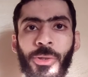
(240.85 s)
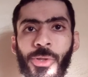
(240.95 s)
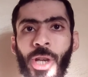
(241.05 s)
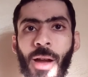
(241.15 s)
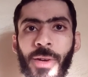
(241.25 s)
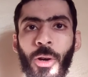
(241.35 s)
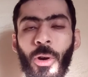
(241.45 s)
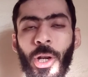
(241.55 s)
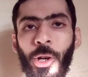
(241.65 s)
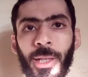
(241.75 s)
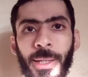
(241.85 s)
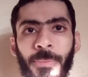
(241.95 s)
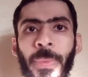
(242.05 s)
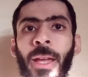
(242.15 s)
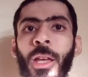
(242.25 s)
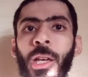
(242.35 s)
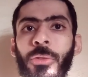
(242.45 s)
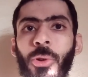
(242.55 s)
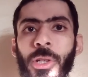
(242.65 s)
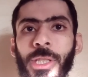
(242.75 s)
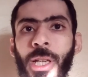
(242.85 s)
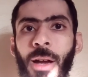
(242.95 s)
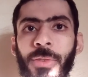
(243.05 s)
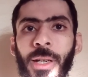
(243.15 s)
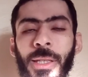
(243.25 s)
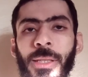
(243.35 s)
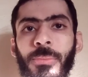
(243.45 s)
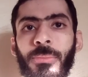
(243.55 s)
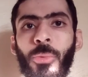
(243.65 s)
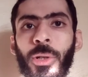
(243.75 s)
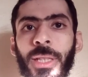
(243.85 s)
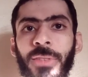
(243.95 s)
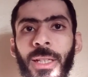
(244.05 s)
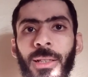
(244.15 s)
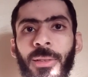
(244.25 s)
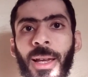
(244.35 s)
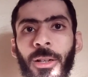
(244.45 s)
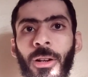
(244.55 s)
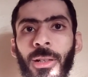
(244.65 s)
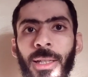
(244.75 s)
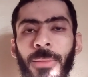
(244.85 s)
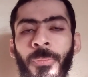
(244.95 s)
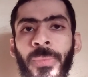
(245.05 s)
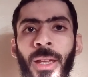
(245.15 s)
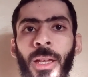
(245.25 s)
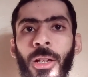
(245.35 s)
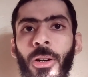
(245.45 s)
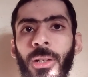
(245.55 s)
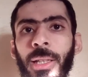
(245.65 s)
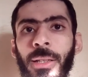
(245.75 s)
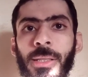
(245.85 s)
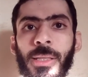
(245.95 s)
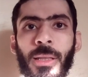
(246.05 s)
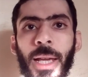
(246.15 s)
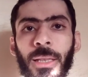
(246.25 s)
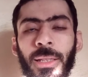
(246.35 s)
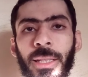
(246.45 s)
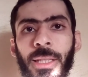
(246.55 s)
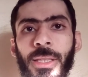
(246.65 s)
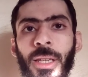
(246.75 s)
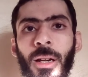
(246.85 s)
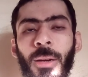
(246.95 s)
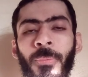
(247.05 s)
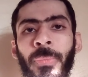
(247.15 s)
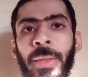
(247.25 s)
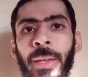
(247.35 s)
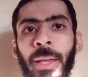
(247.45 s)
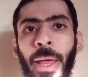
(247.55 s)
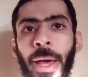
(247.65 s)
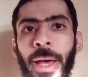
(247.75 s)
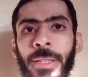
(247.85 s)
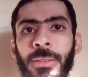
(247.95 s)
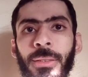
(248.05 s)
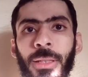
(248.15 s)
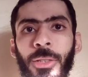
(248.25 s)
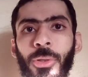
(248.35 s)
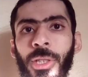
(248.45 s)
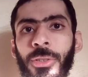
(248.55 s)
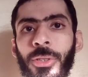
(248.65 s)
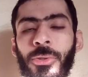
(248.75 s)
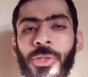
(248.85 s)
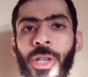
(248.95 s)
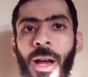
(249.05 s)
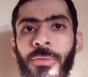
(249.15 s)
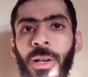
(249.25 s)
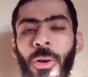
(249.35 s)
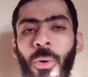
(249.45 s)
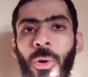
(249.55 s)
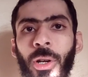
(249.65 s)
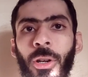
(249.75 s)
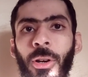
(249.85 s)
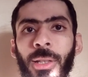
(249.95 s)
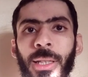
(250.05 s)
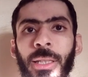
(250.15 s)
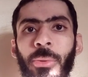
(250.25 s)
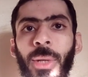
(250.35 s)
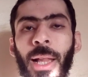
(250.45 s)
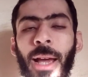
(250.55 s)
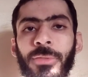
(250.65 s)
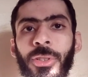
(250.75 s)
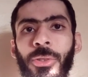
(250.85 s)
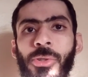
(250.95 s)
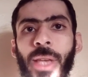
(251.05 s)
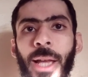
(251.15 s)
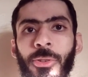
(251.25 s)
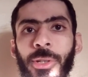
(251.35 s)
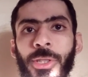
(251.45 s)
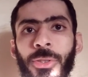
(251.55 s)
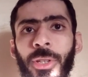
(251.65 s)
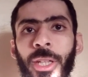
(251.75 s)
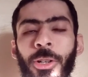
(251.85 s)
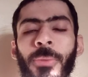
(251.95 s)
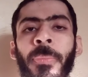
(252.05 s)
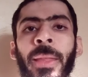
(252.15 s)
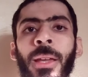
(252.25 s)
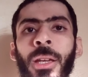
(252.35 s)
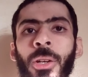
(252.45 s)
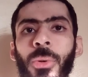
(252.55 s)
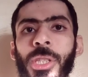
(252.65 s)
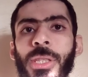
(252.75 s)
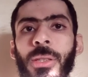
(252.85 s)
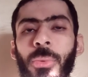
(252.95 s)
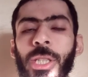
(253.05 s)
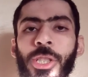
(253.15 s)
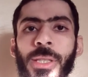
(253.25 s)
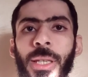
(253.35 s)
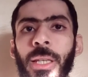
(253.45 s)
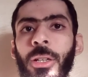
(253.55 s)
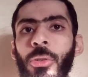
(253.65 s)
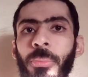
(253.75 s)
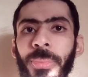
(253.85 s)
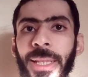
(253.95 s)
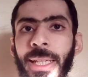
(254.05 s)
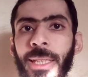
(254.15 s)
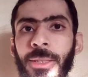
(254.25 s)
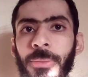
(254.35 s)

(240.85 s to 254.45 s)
Java or Kotlin. Of course, Java is more difficult than Kotlin. Kotlin is slightly easier, and in order to use Java or Kotlin, you will have to use Android Studio, which is a complete